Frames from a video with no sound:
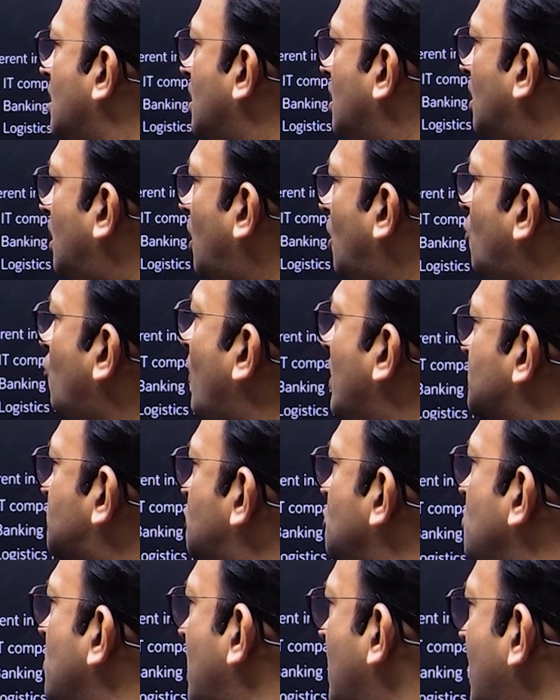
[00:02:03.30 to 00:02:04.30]
A
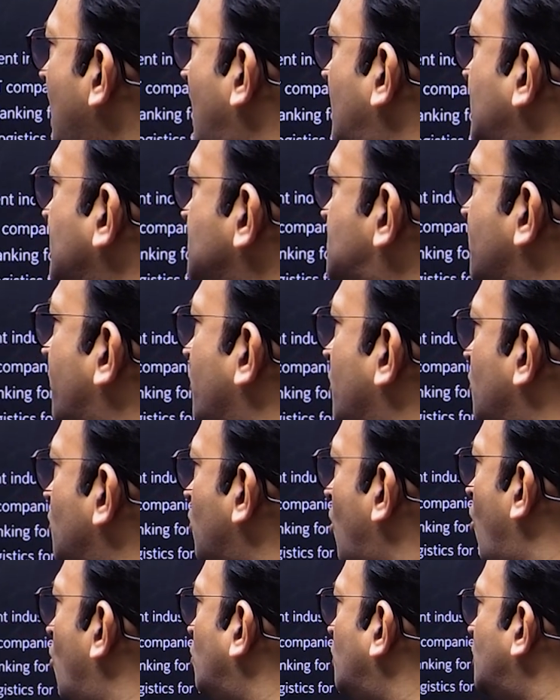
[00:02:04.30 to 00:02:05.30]
resume and interview
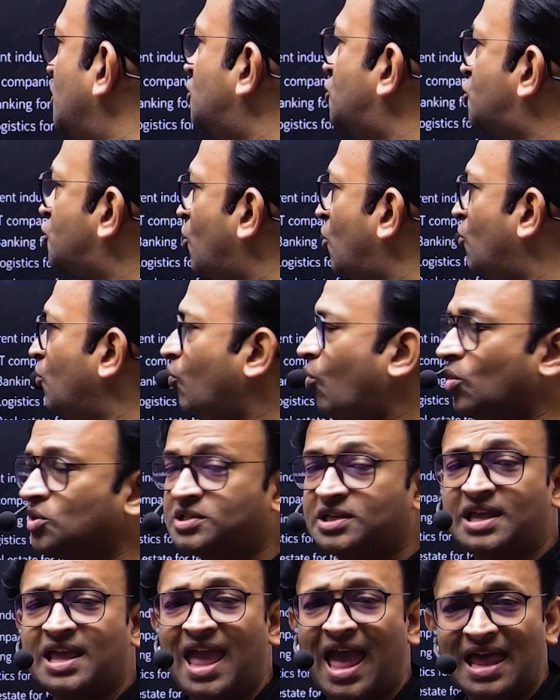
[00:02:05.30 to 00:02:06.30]
only show what a
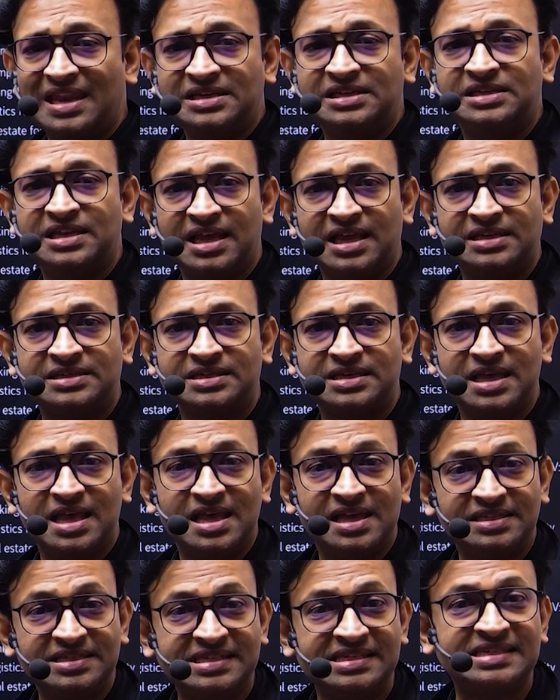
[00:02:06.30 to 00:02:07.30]
candidate
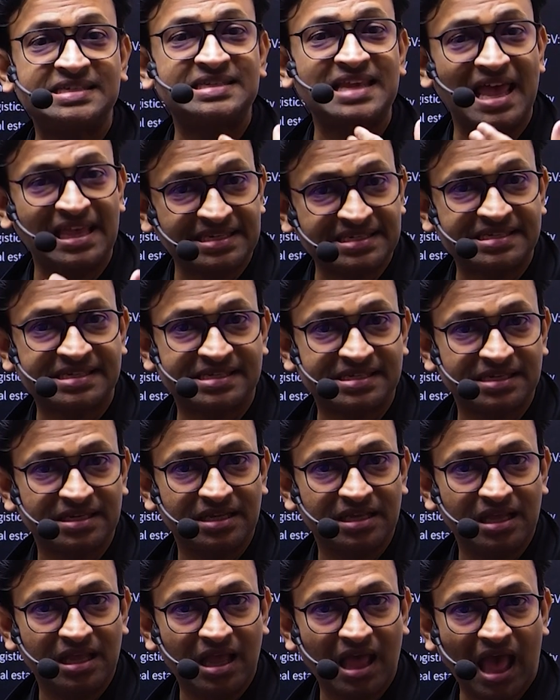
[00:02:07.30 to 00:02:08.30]
says
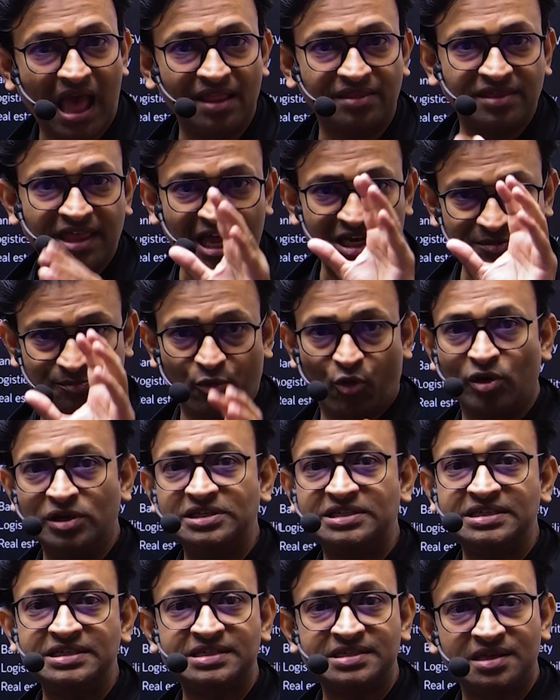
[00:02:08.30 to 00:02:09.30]
at that point
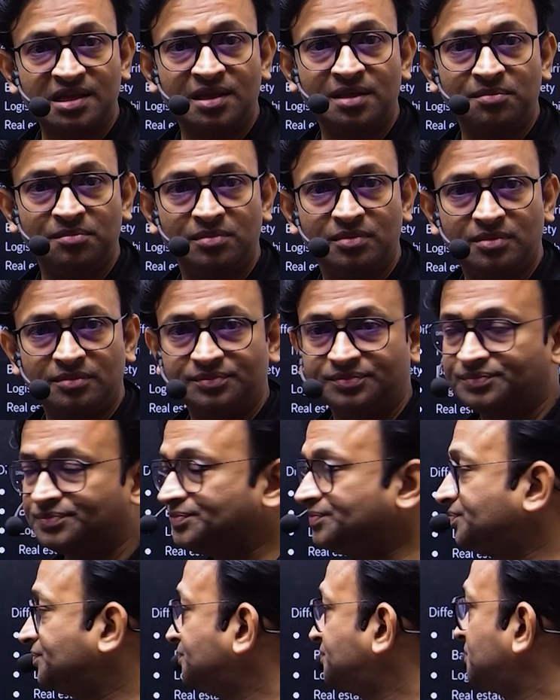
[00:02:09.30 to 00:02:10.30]
in time.
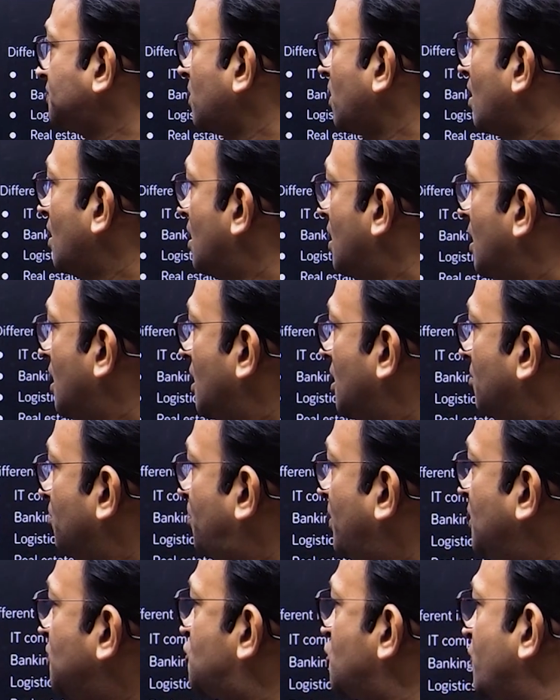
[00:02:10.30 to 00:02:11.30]

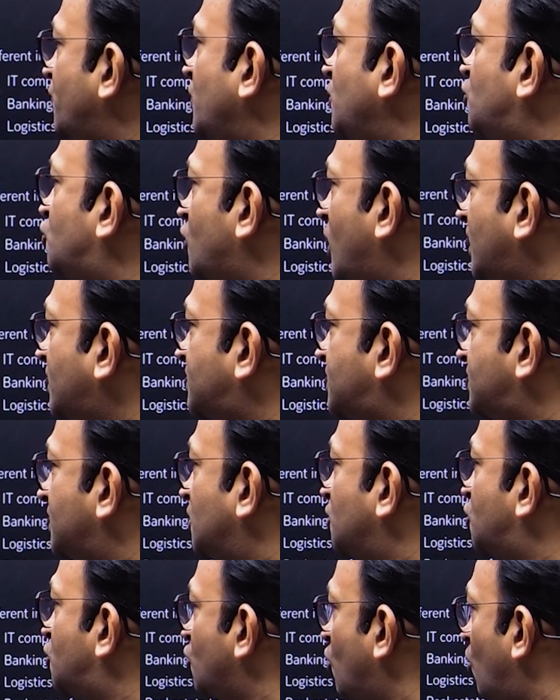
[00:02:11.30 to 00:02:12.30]
BGV checks
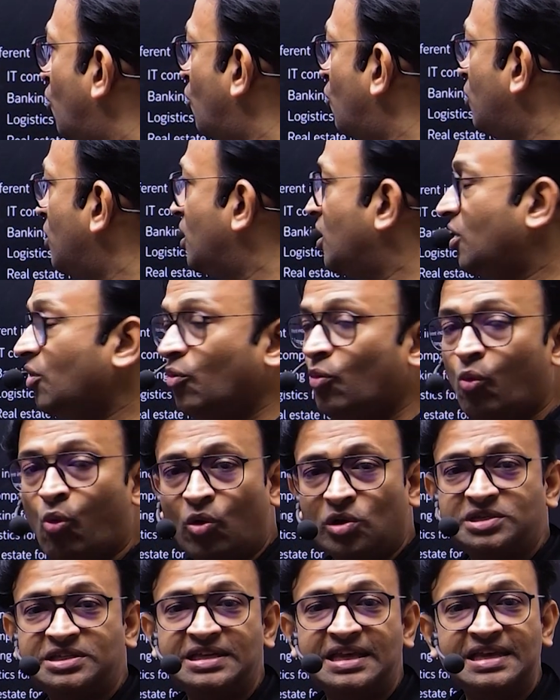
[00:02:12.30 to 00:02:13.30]
show
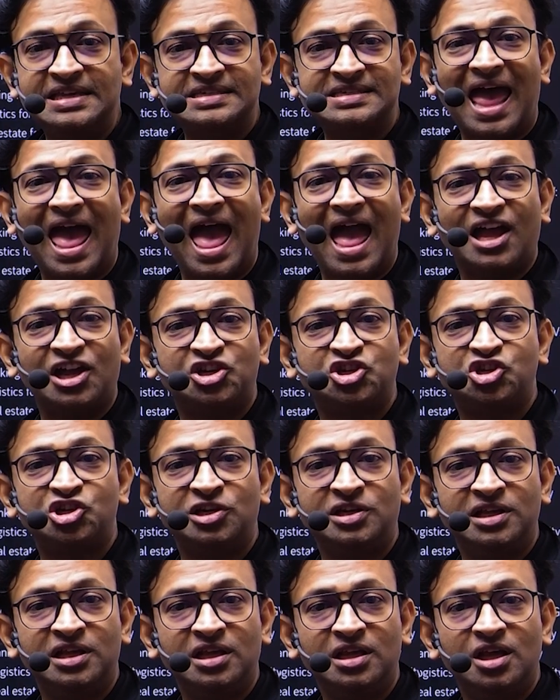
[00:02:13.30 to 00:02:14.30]
what is
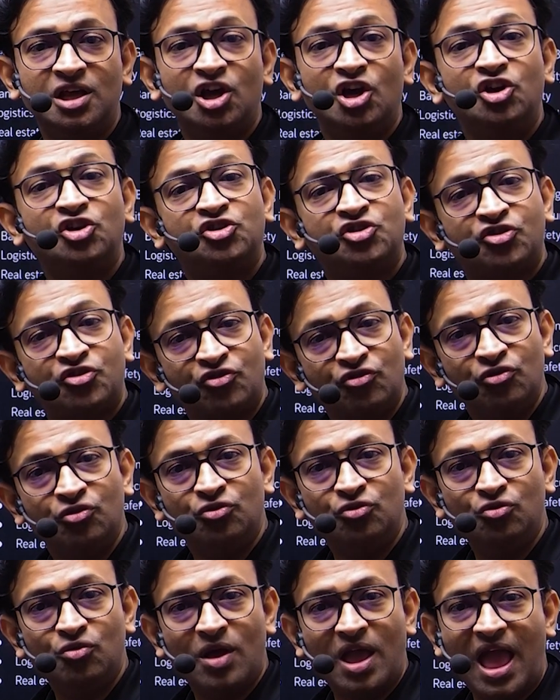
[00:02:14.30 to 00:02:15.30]
actually
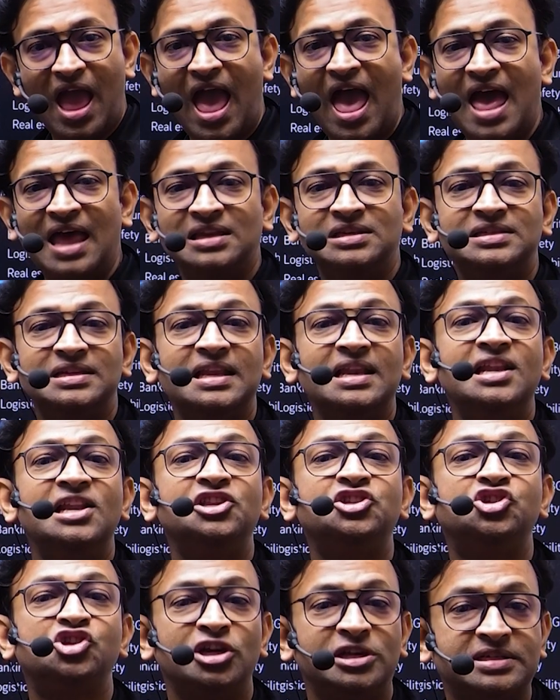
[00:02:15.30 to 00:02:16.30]
true and
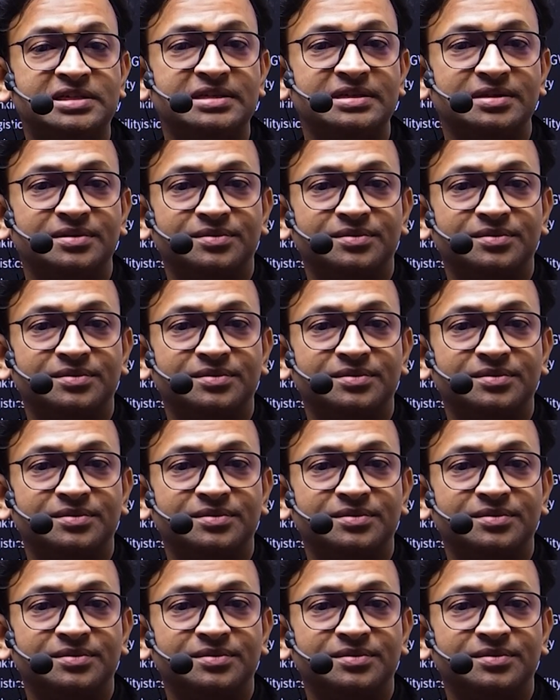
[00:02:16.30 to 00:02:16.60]
legit.